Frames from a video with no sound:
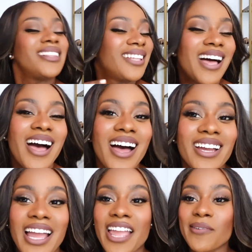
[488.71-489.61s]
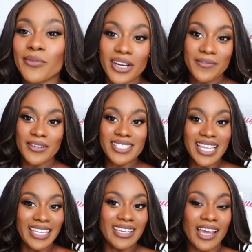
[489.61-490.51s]
look. I am ready for
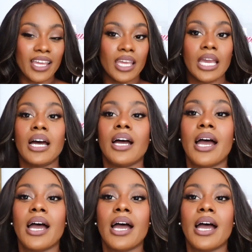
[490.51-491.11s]
date night.